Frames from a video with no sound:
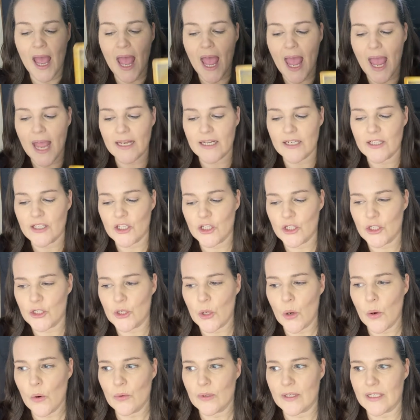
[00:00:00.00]
And it's
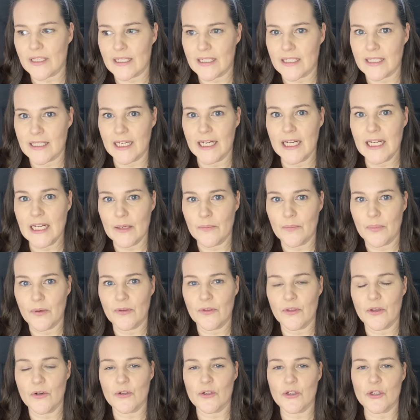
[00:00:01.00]
so deep.
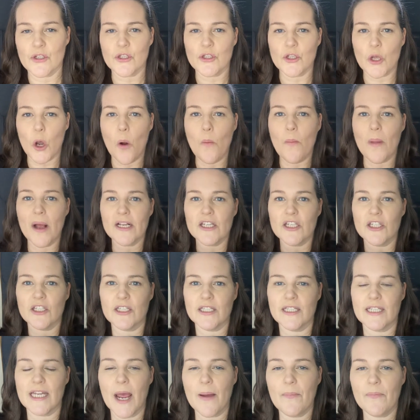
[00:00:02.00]
There's so
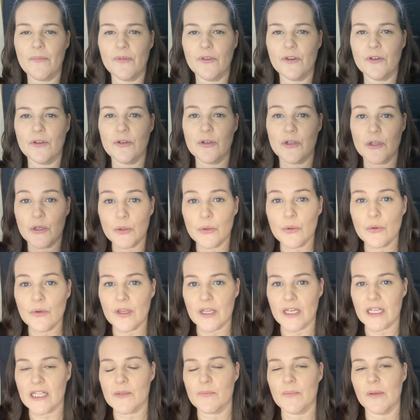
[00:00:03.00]
much depth to
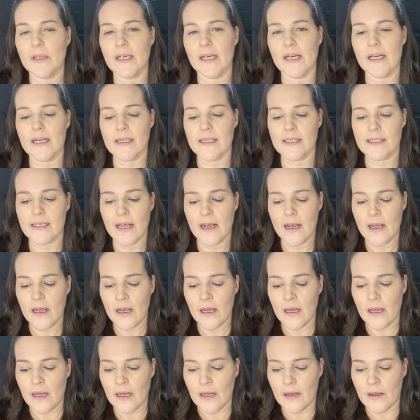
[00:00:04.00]
this, because
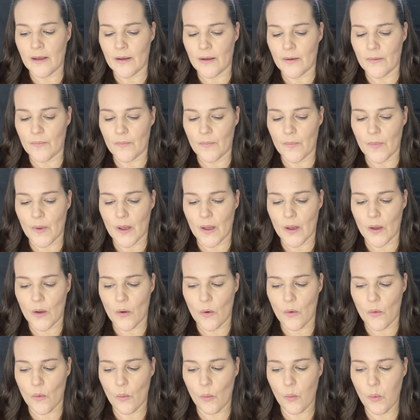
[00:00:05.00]

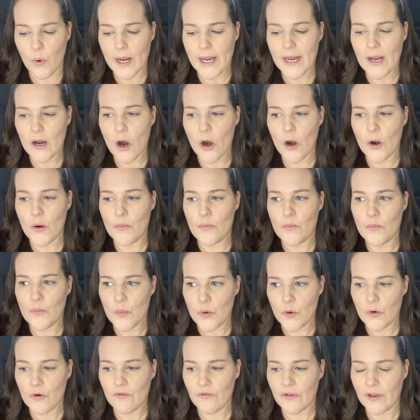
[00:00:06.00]
we are
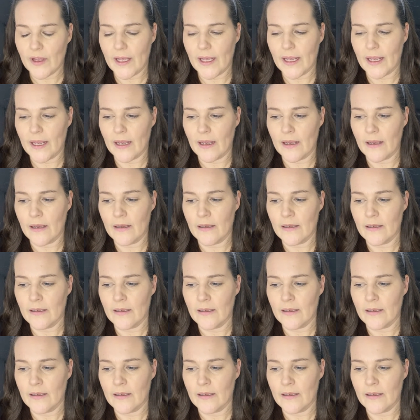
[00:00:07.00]
moving